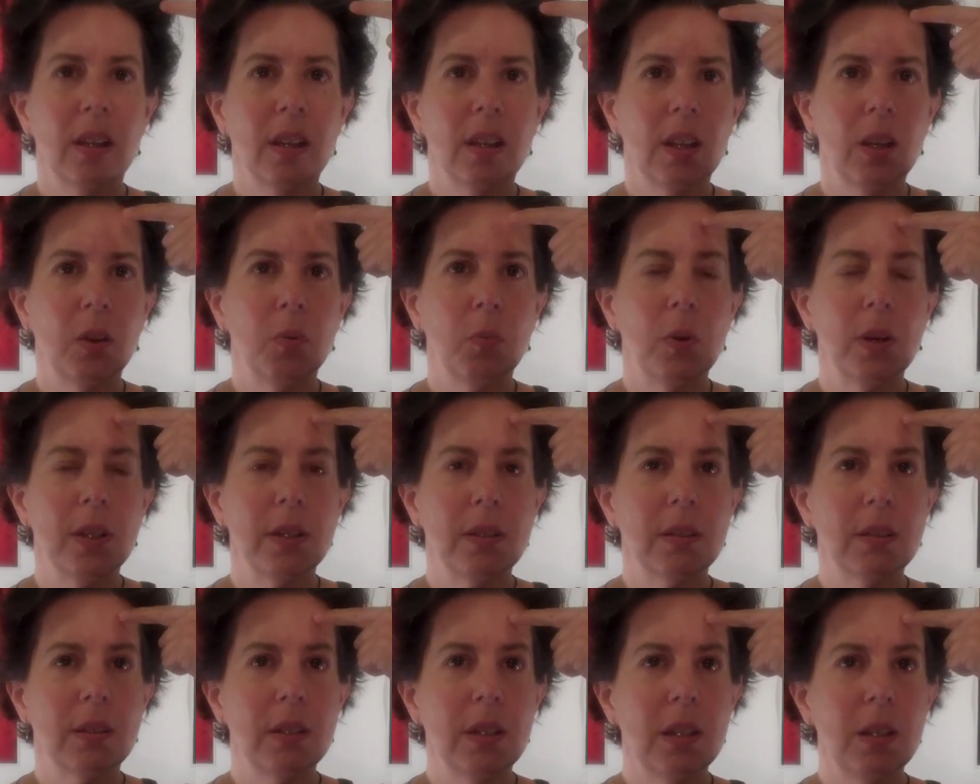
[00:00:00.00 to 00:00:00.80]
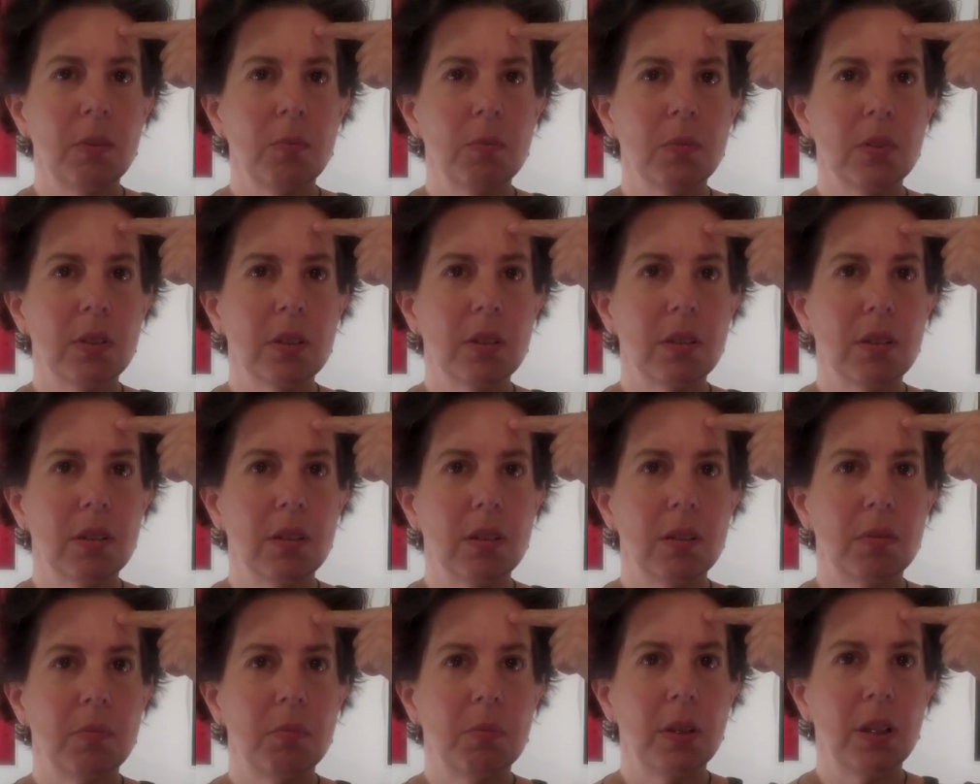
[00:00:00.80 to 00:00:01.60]
in what seems
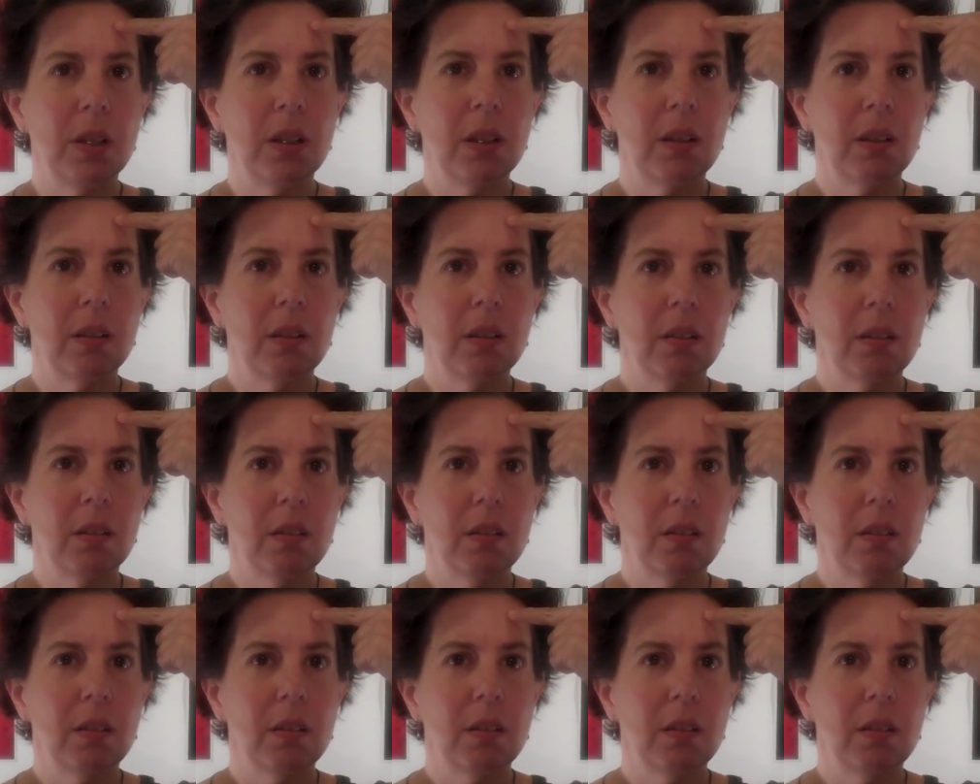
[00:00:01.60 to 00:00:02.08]
to be